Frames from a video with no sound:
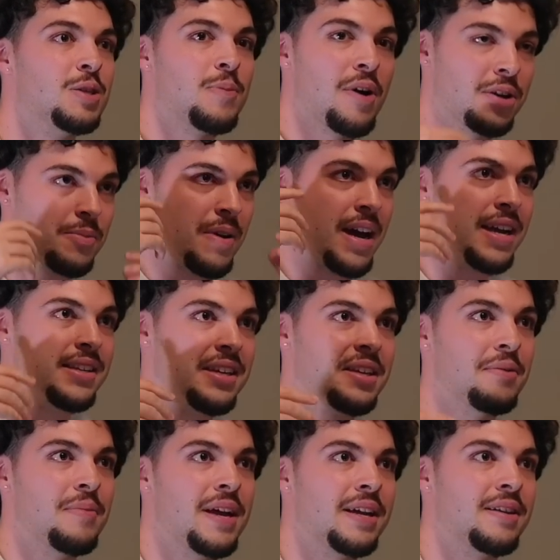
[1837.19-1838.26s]
sparked my
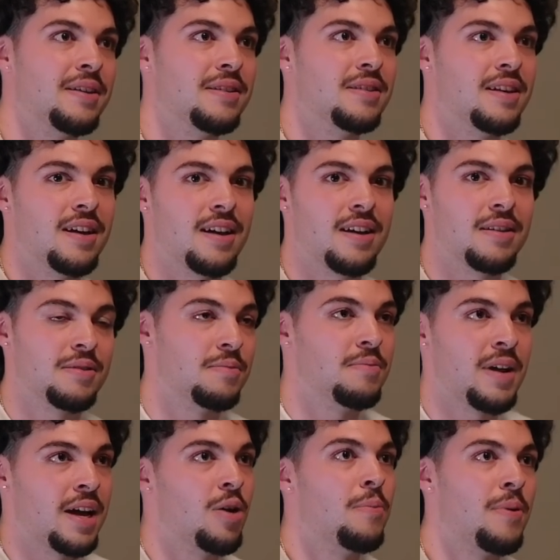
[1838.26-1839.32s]
idea to make the,
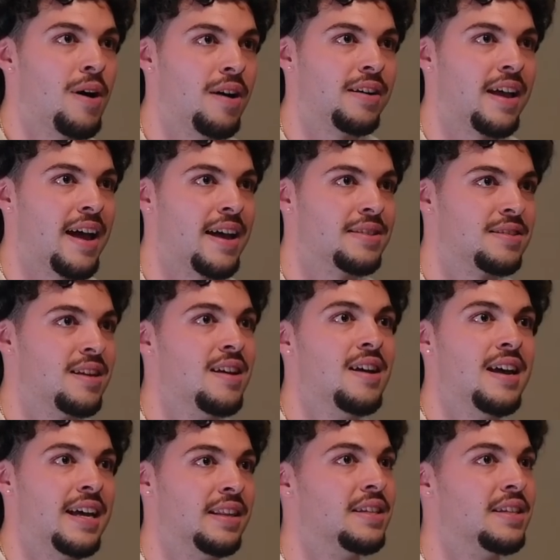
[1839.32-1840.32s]
my own podcast cool.